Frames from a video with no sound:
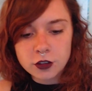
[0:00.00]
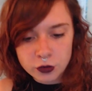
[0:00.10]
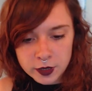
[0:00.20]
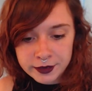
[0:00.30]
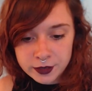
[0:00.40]

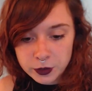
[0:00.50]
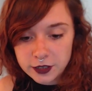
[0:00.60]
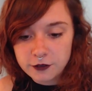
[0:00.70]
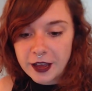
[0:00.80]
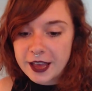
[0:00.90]
threes would
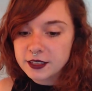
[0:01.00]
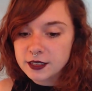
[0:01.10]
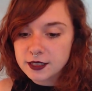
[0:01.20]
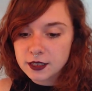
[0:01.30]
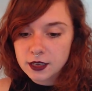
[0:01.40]

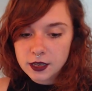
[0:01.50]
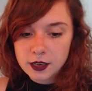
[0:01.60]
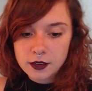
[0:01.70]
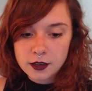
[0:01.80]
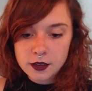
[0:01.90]
advance,
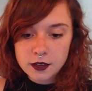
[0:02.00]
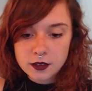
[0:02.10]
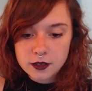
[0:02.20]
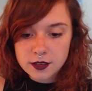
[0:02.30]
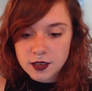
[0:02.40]

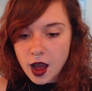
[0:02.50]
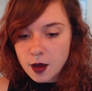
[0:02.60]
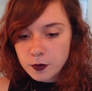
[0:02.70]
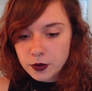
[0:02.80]
stop,